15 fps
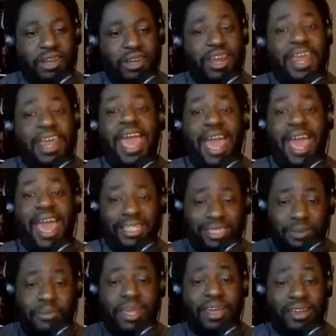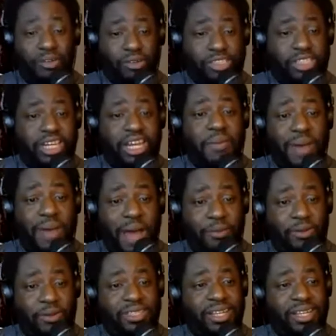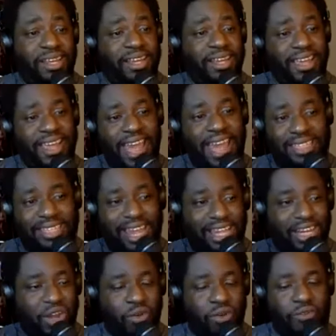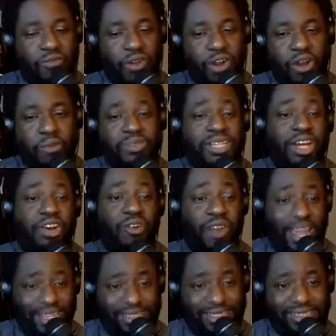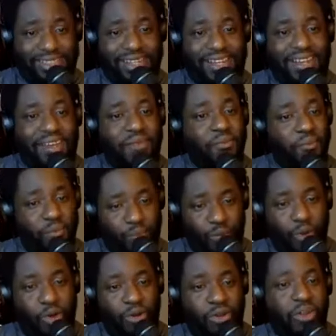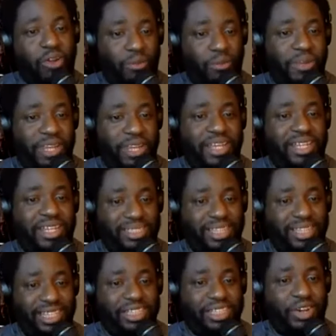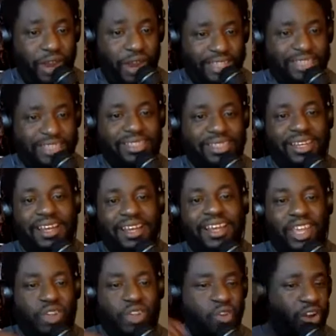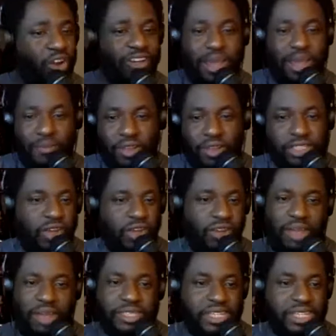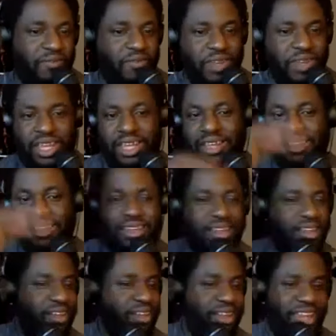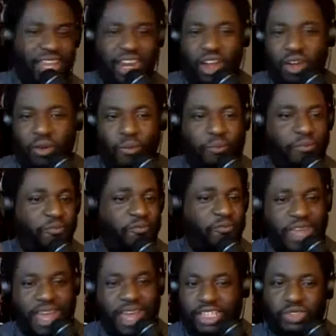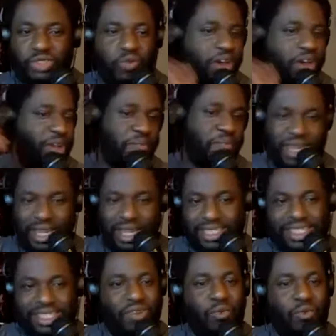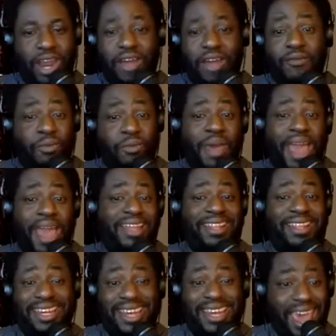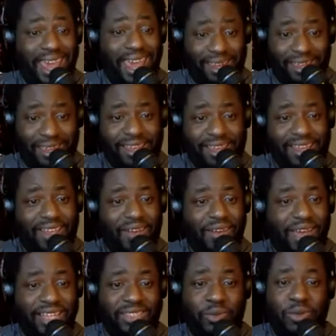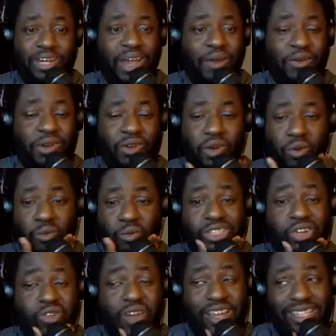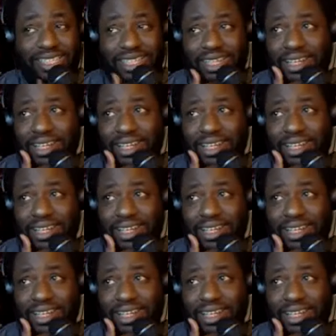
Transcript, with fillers: They had some Christian hip hoppers, cats like Knowdaverbs and Grits. More than notably is, is Grits. You heard their music on MTV, you know, VH1, BET, whatever, back in the day. Okay, so what they were doing was crazy.